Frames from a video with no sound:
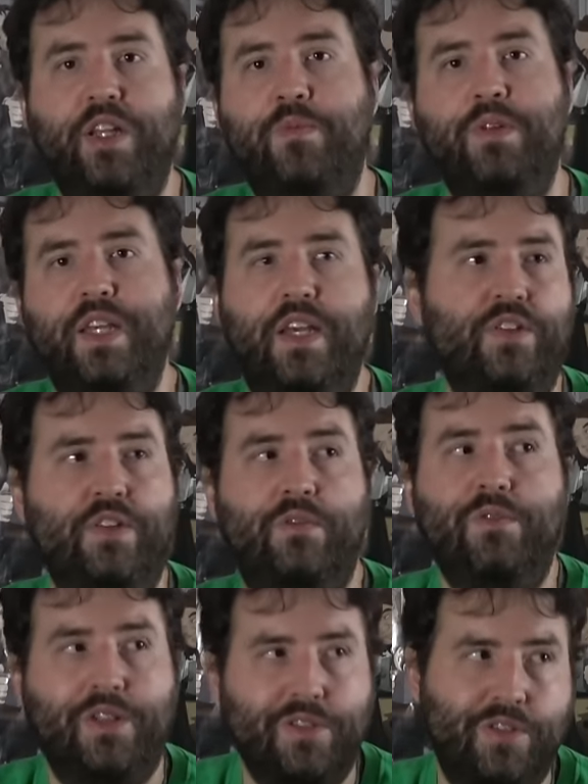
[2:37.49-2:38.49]

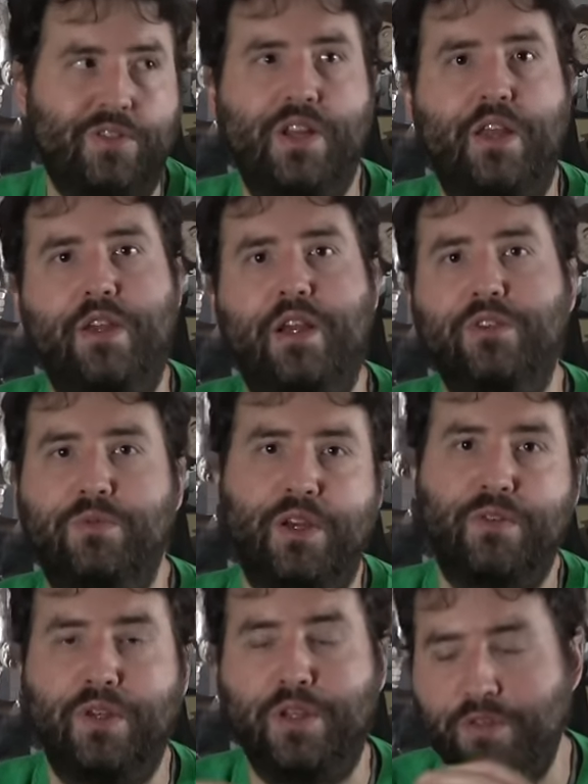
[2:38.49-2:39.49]
limitation. There's just nothing else we
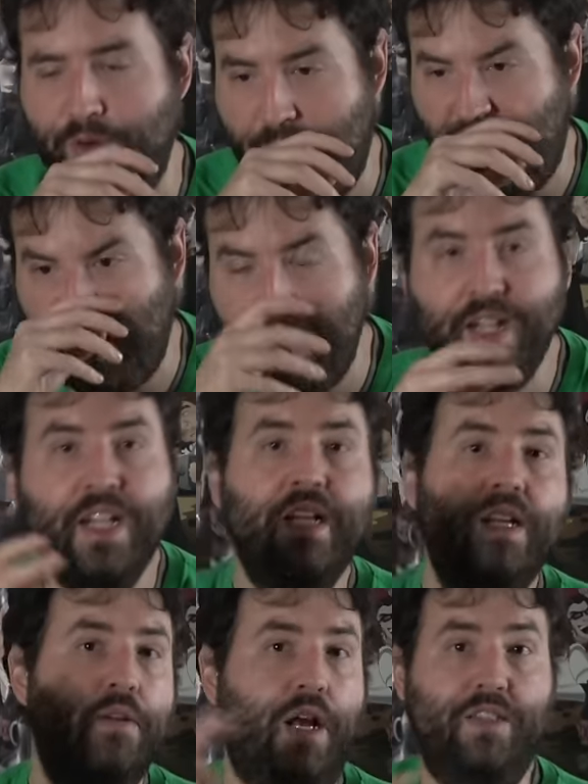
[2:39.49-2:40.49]
could really do about it.
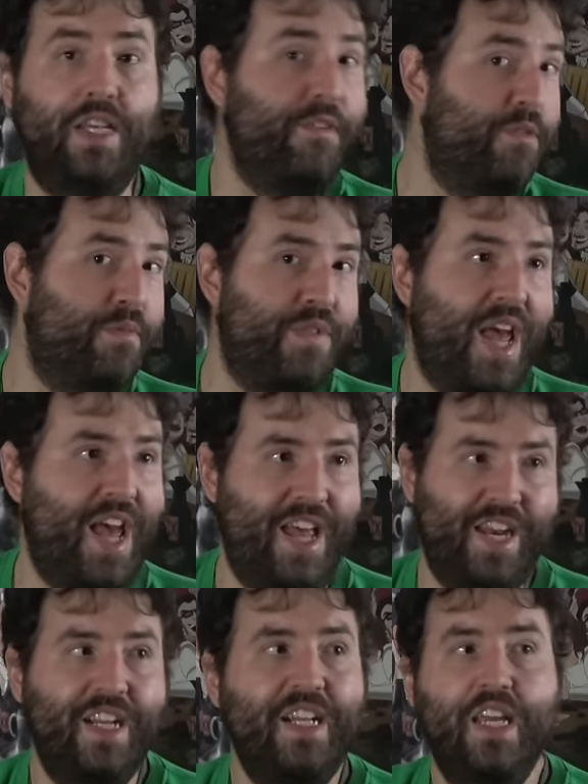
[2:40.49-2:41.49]
Aside from
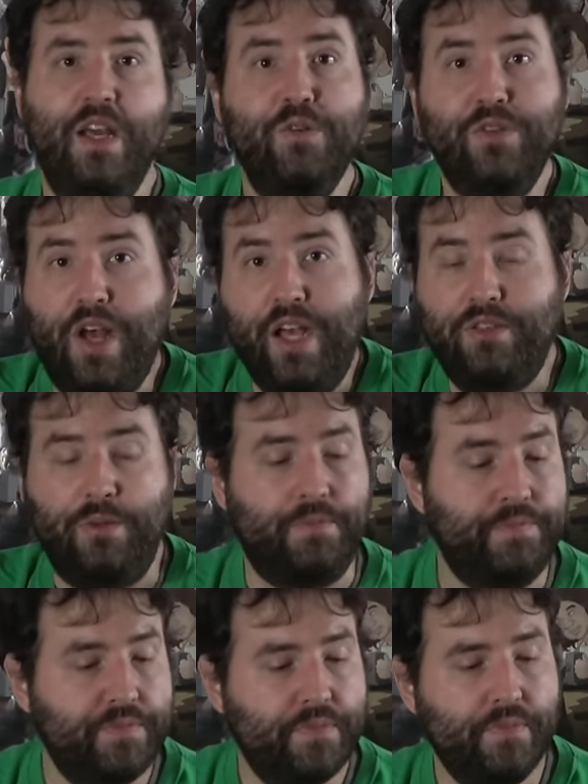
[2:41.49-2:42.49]
that, it was
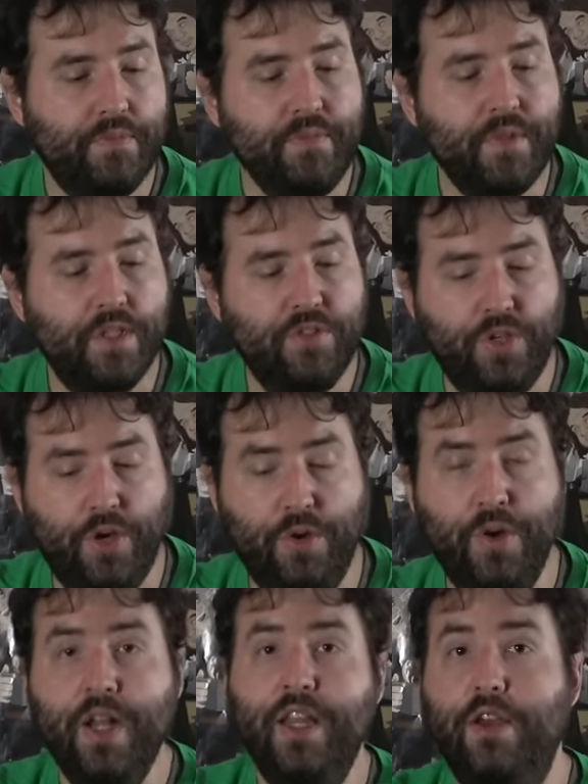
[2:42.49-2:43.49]
awesome.
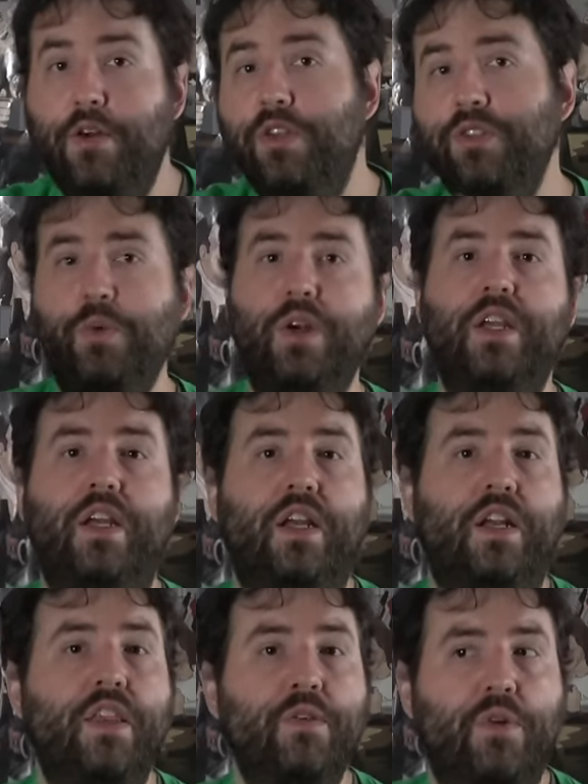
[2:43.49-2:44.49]
So they're also working on
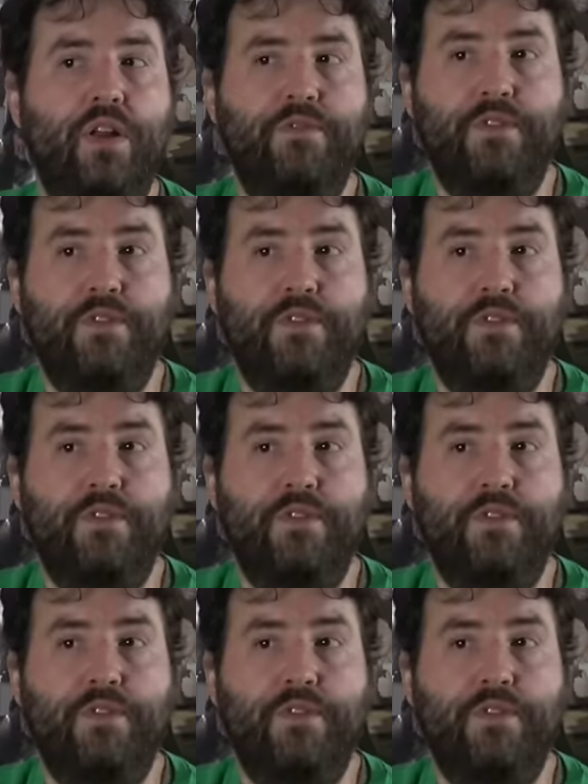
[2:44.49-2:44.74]
another one